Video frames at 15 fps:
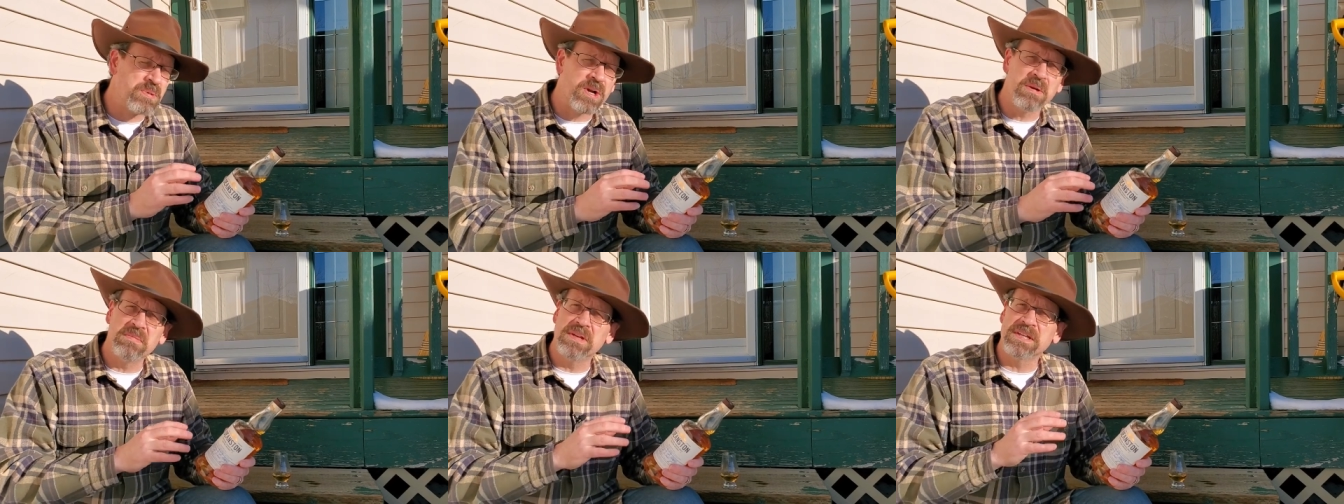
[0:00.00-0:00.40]

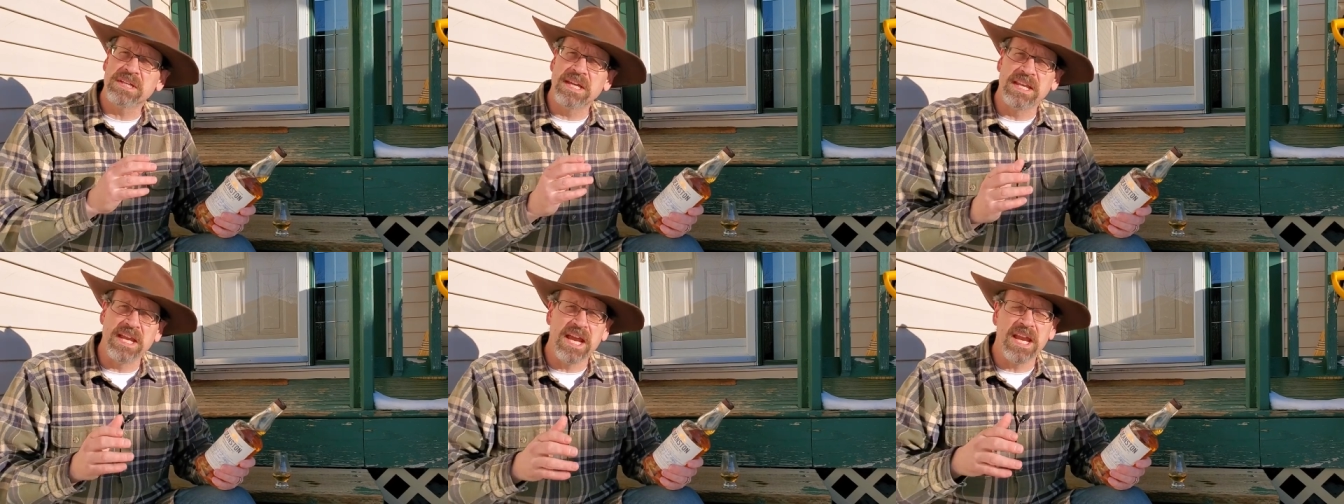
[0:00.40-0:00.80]
bourbon,
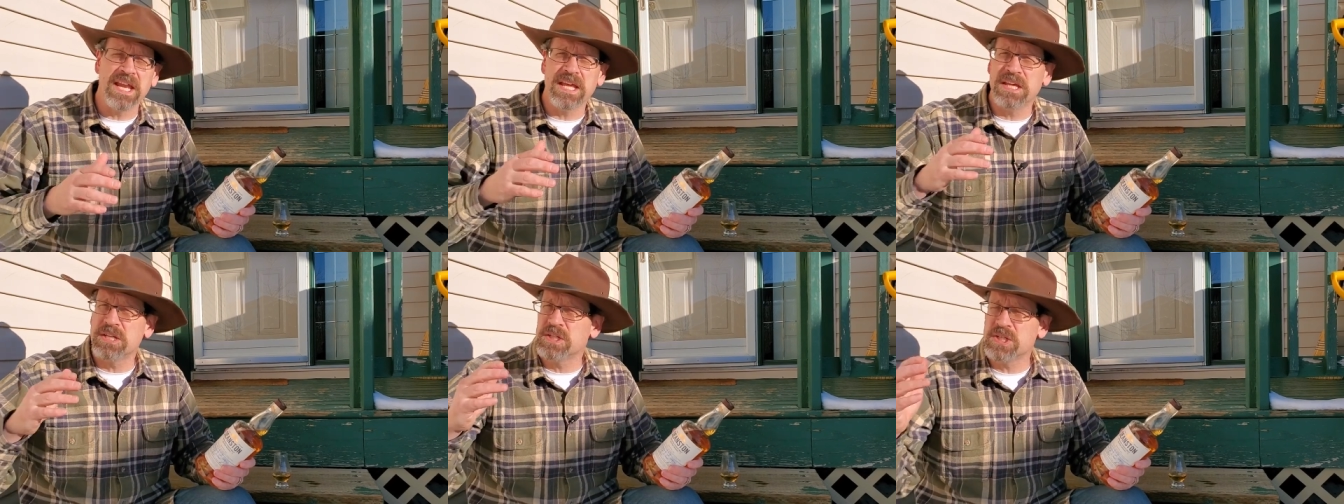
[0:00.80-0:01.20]

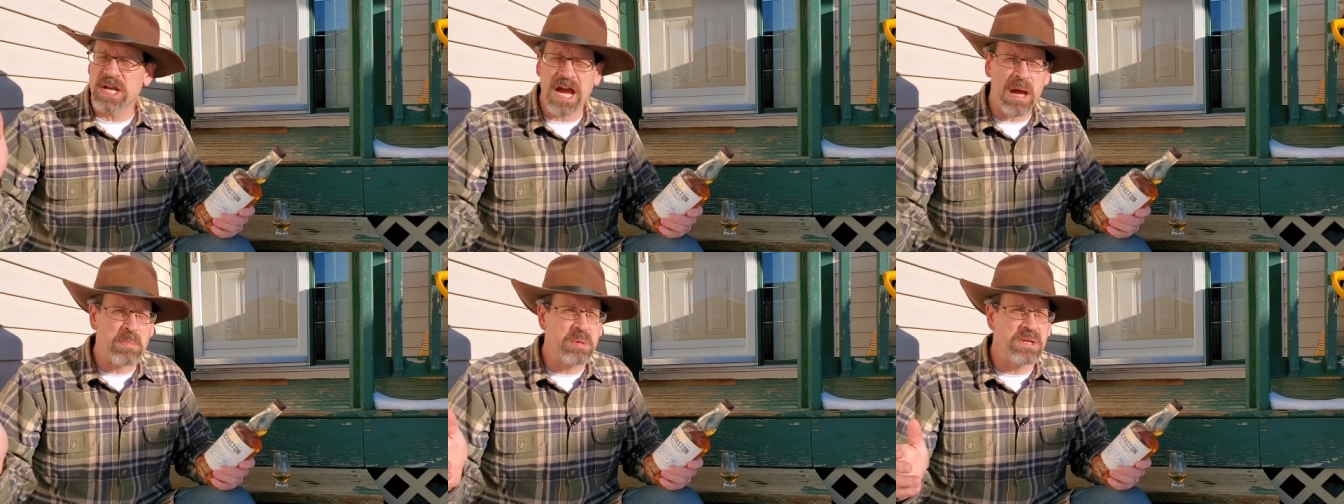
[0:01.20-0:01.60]
Canadian,
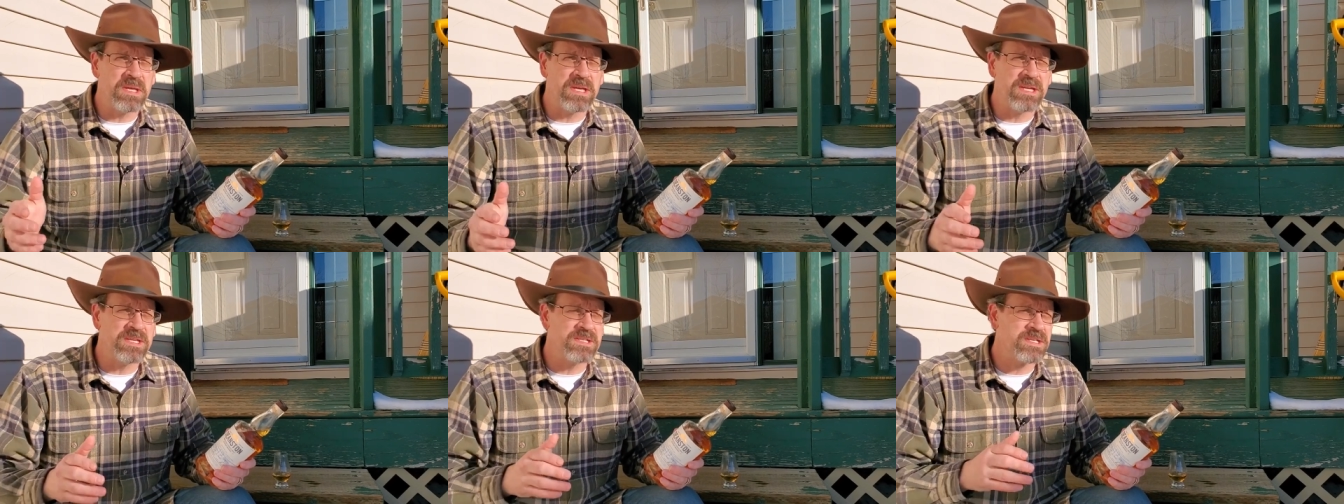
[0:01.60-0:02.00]

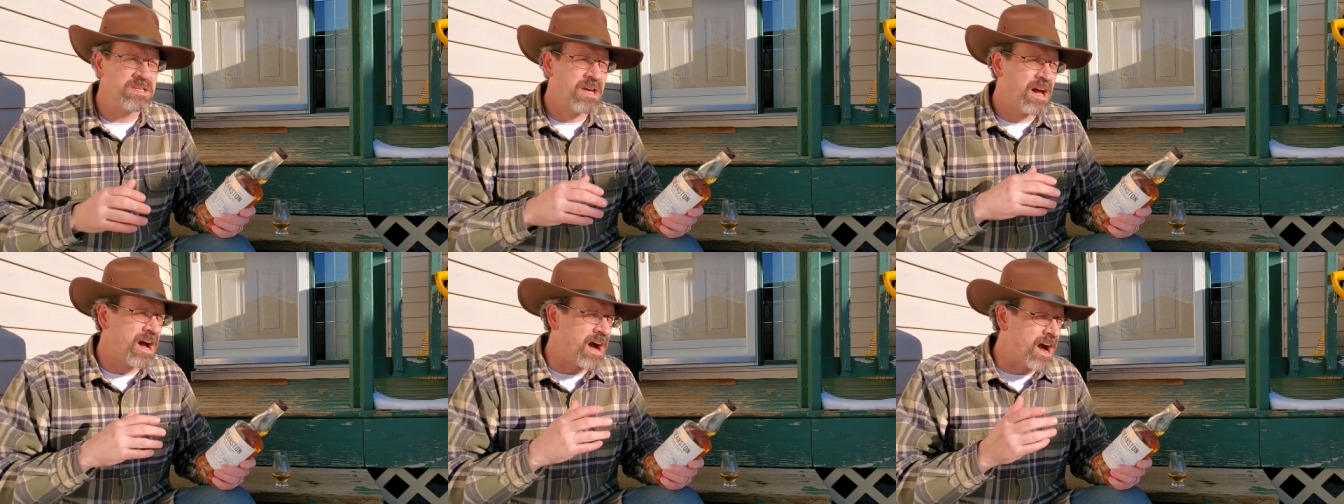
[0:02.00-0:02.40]
Japanese,
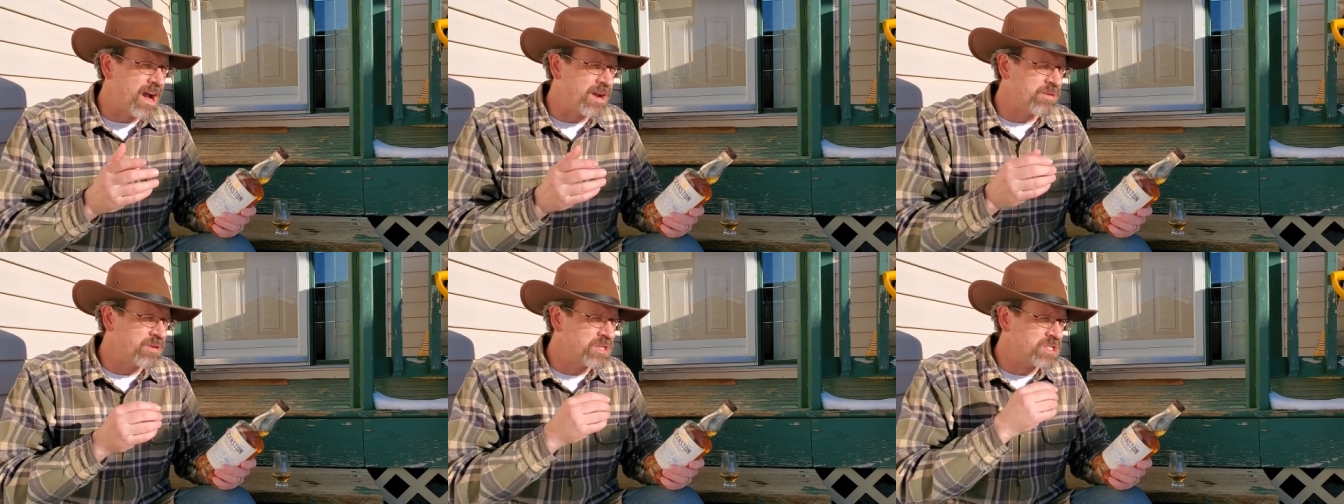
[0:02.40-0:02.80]

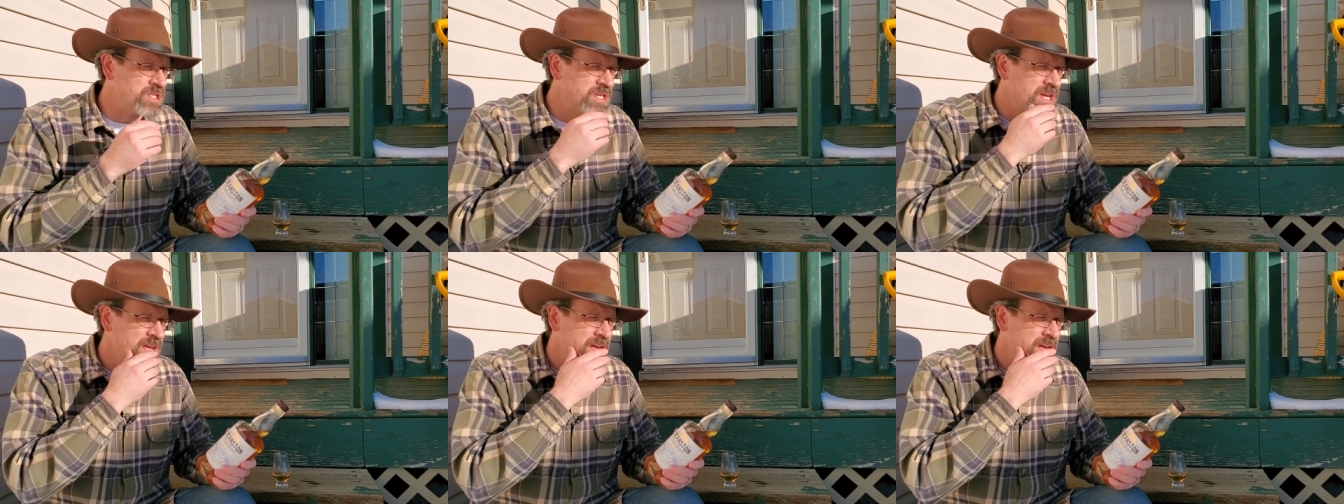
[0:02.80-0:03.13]
Irish.